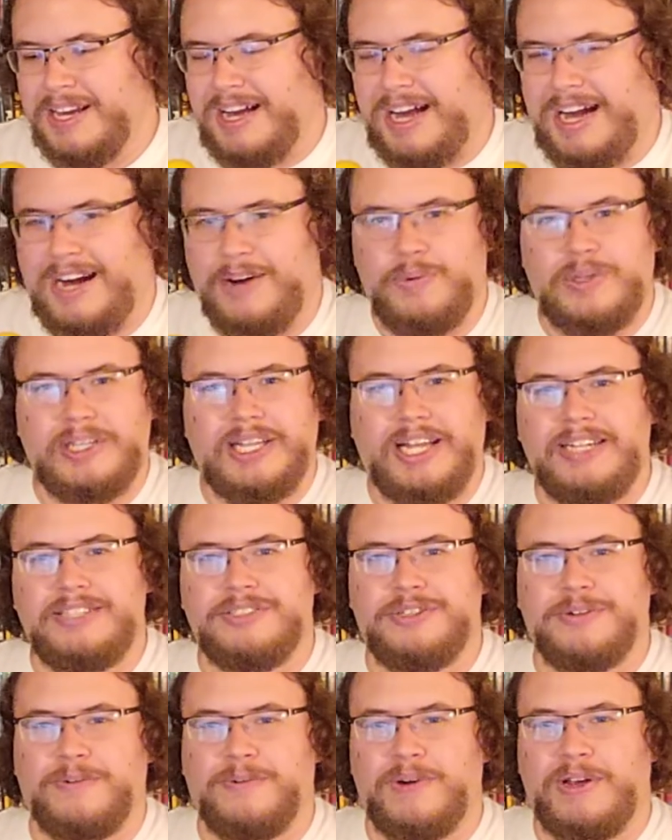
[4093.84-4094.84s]
I would like
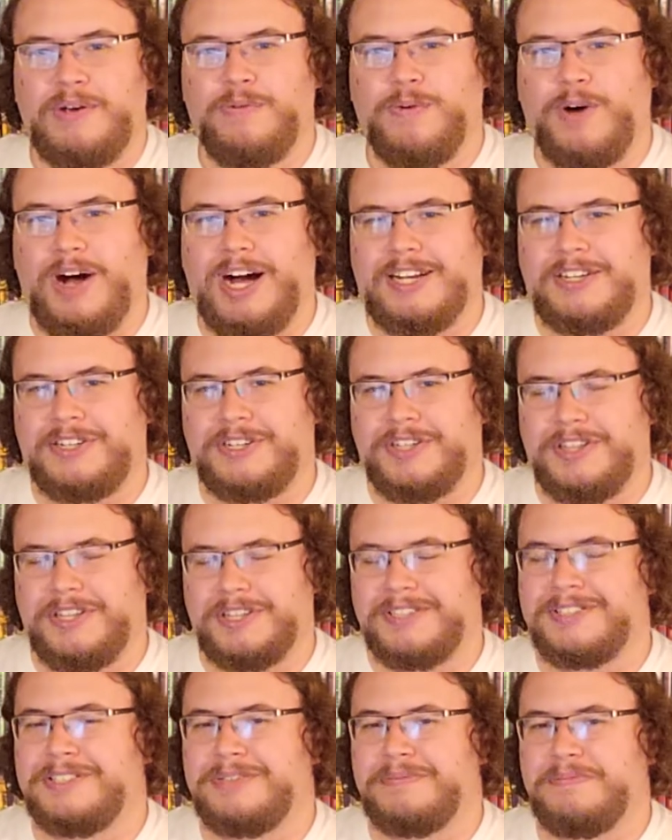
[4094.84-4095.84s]
to rewatch
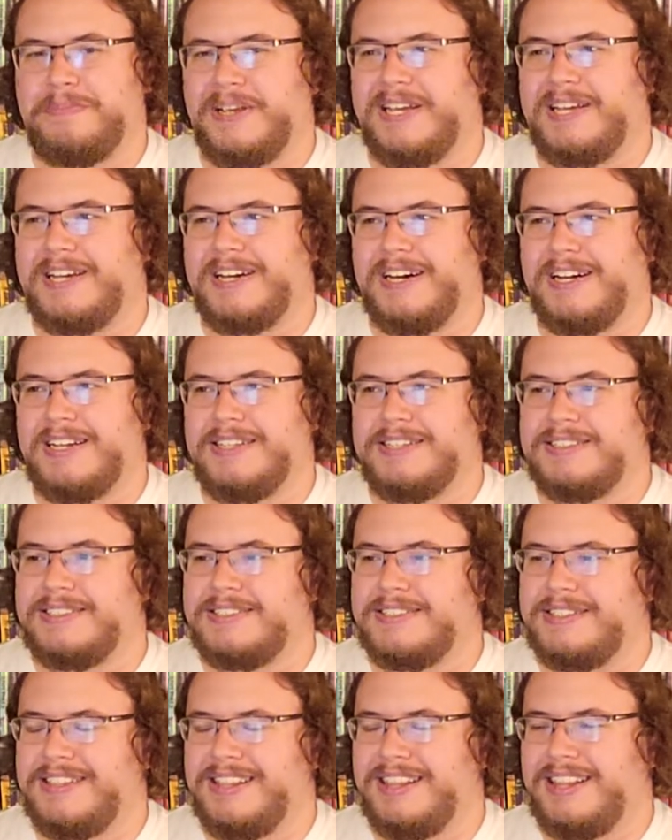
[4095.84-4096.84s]
this
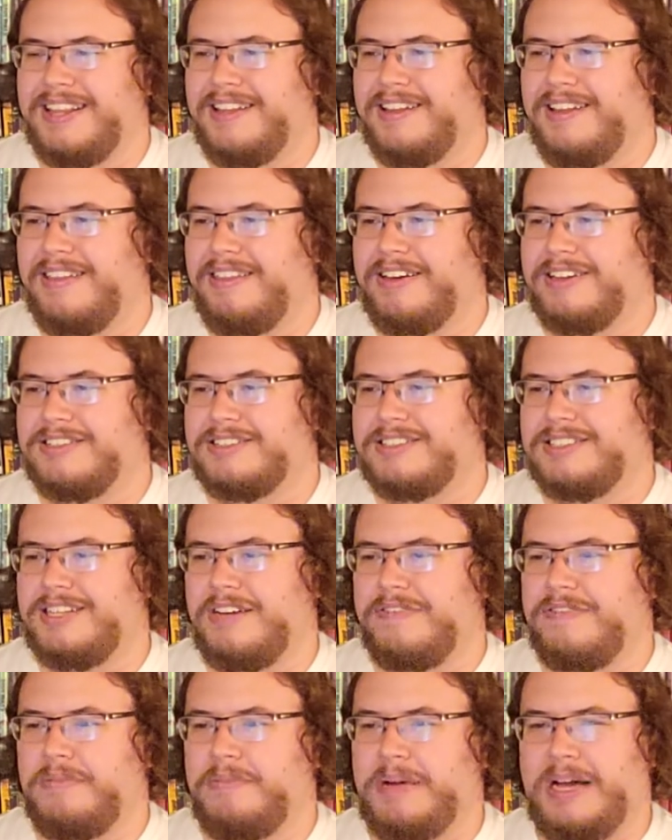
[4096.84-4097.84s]
because there's
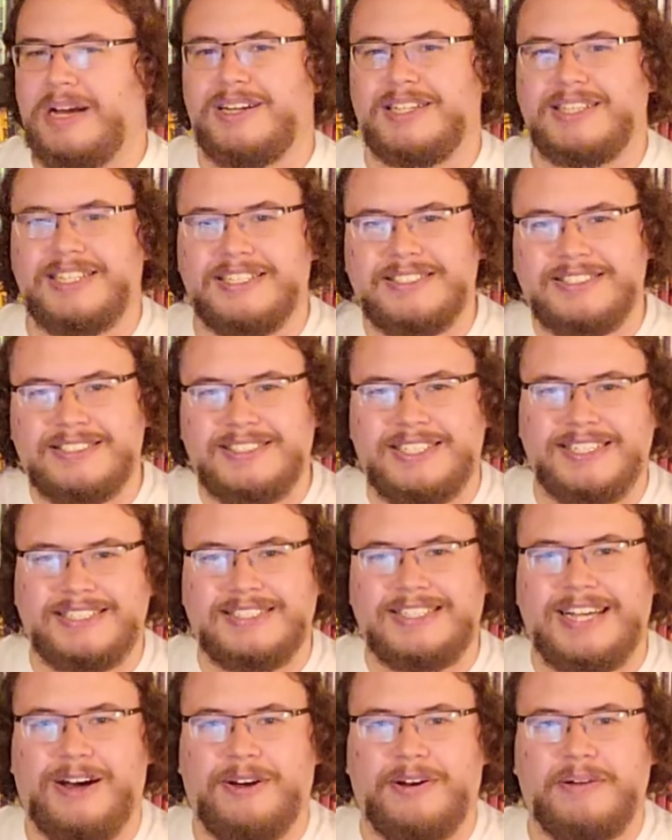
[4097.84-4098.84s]
stuff about it that
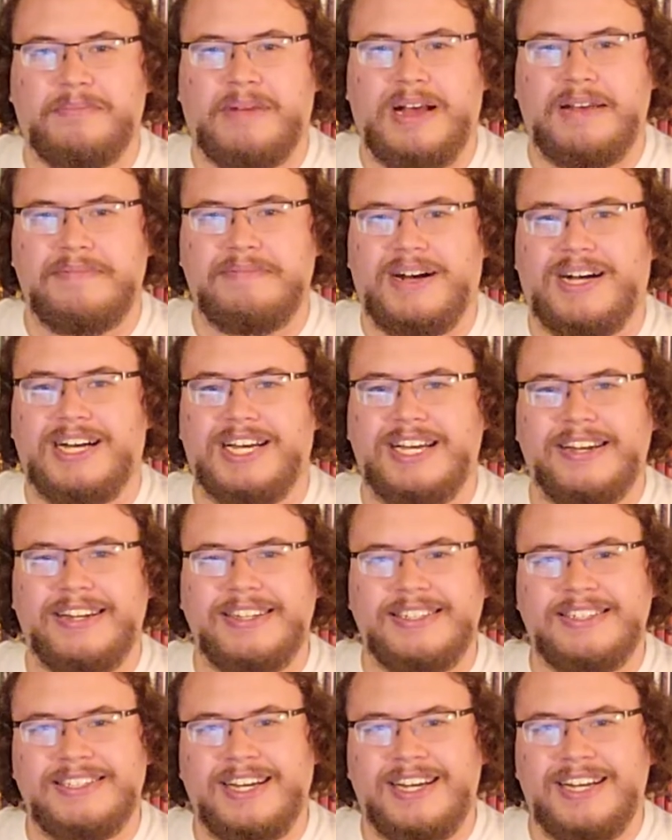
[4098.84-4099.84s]
sticks out in my
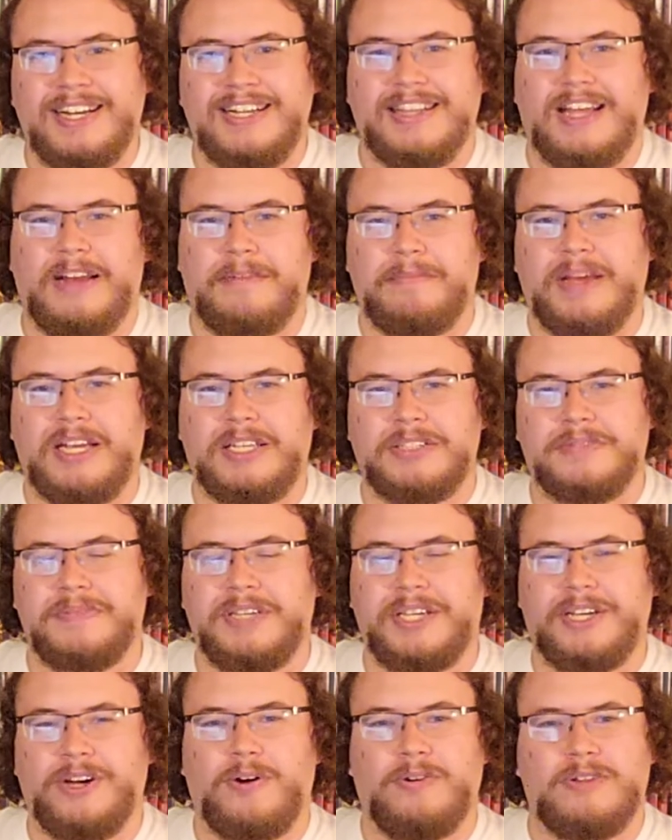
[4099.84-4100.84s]
mind that makes
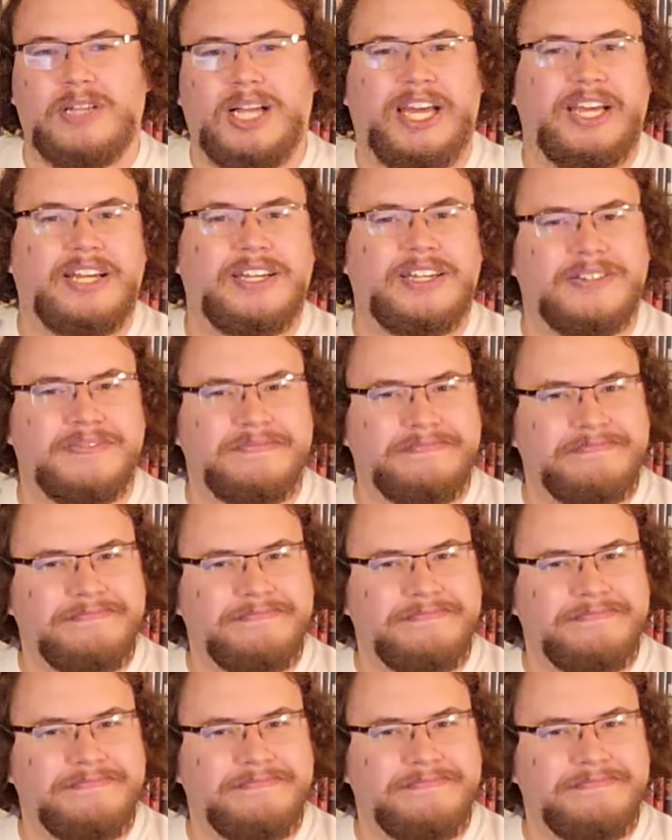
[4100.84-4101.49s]
me go like